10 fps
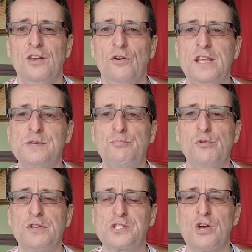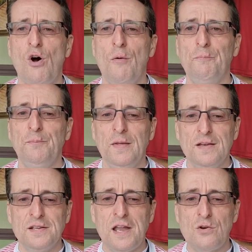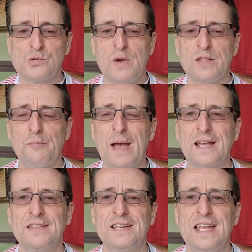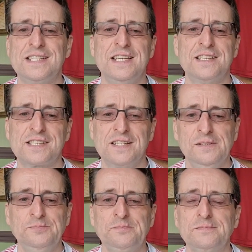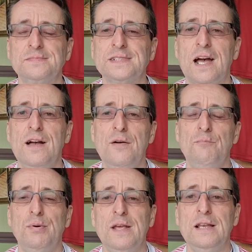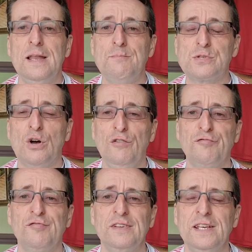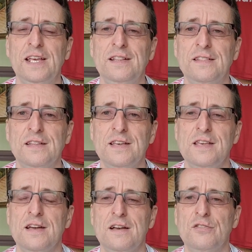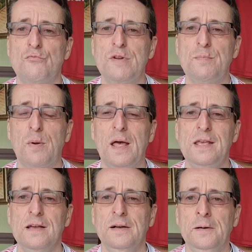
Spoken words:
Like his brother Tom, knows where the back of the net is, but he limped off in the replay